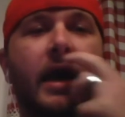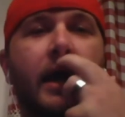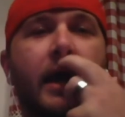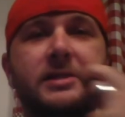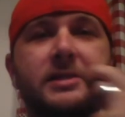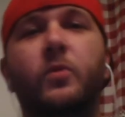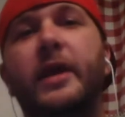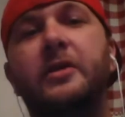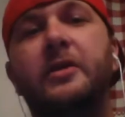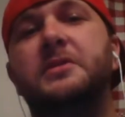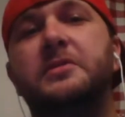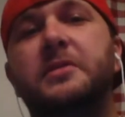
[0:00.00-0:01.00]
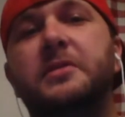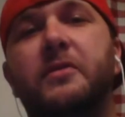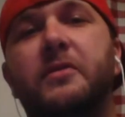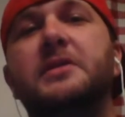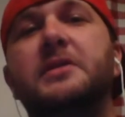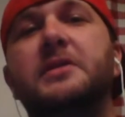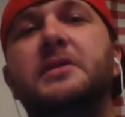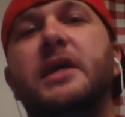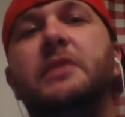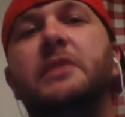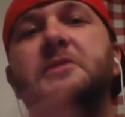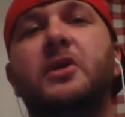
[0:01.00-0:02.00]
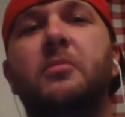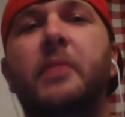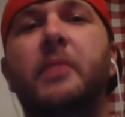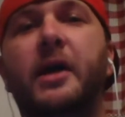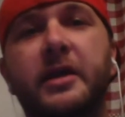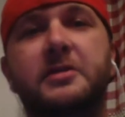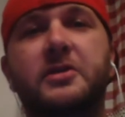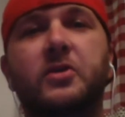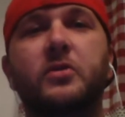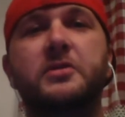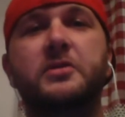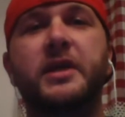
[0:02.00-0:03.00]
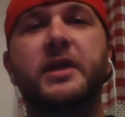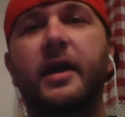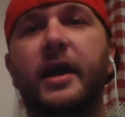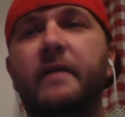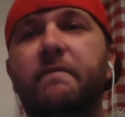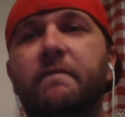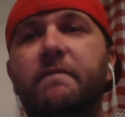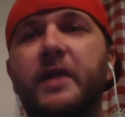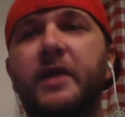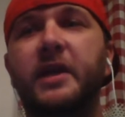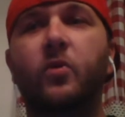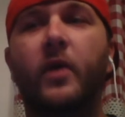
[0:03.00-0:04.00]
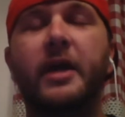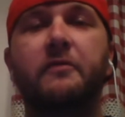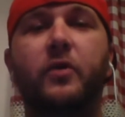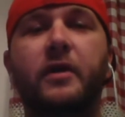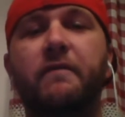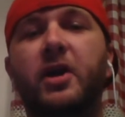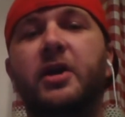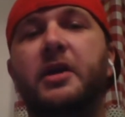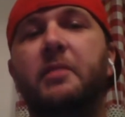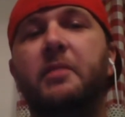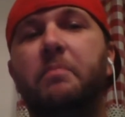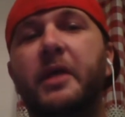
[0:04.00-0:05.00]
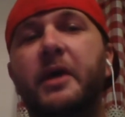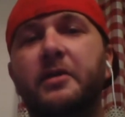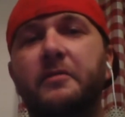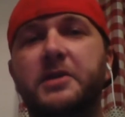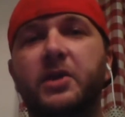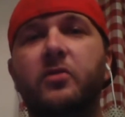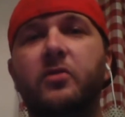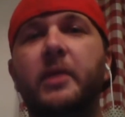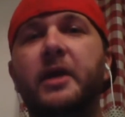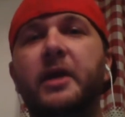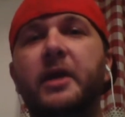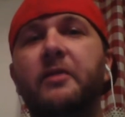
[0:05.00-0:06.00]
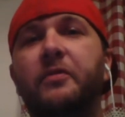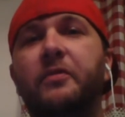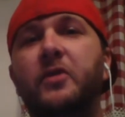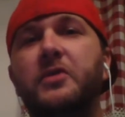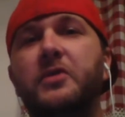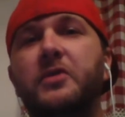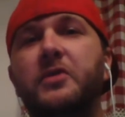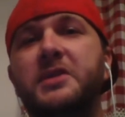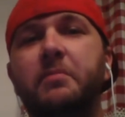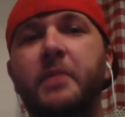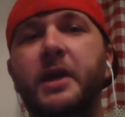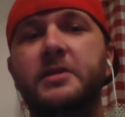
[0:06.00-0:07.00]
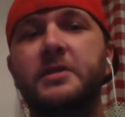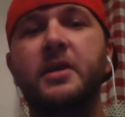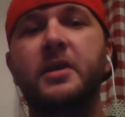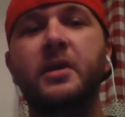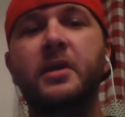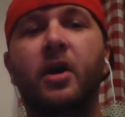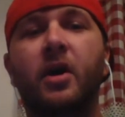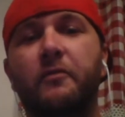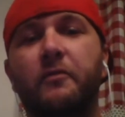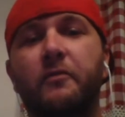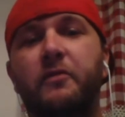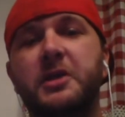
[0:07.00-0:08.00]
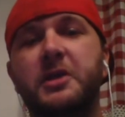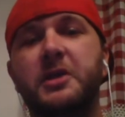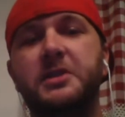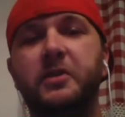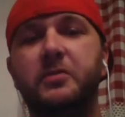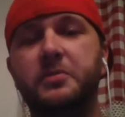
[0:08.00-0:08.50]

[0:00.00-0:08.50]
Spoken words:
the things that he was talking about in his course and got a video ranked for a very competitive term in 13 minutes on the first page of YouTube. So